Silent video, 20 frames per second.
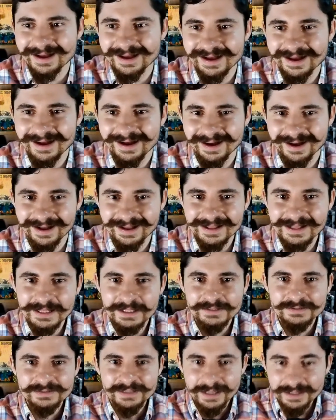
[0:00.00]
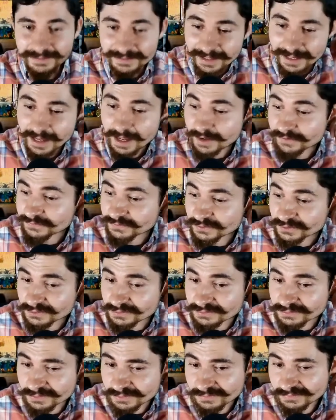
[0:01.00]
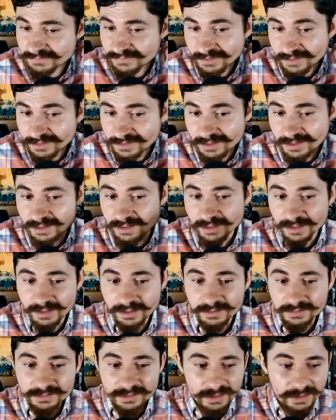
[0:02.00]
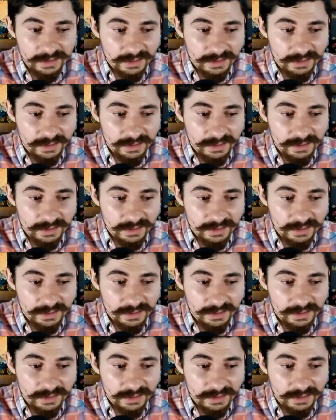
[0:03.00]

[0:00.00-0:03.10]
saying? And they have to, the